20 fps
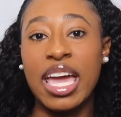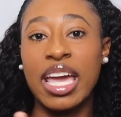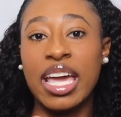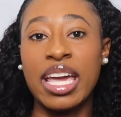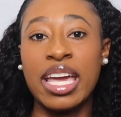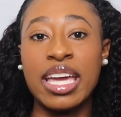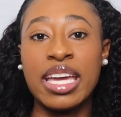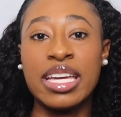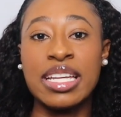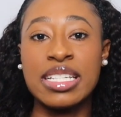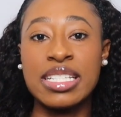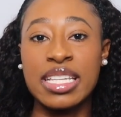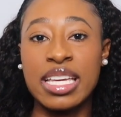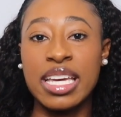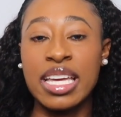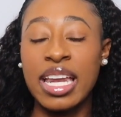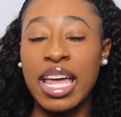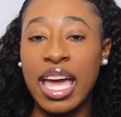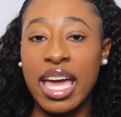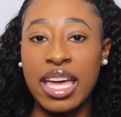and
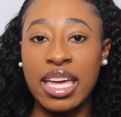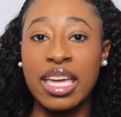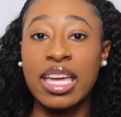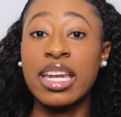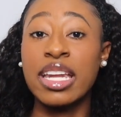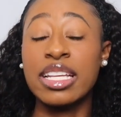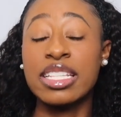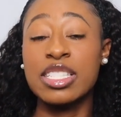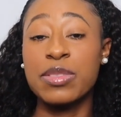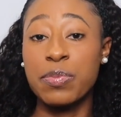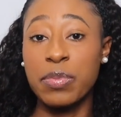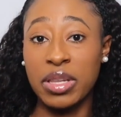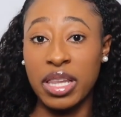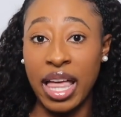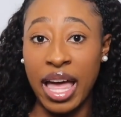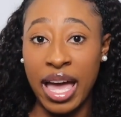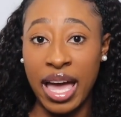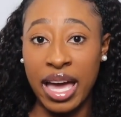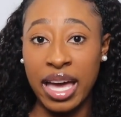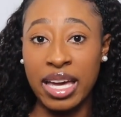it and it's
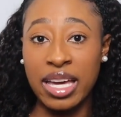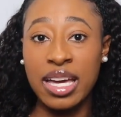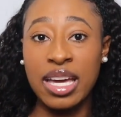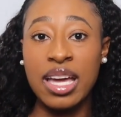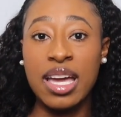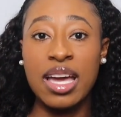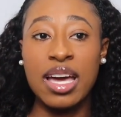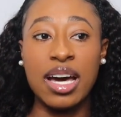black.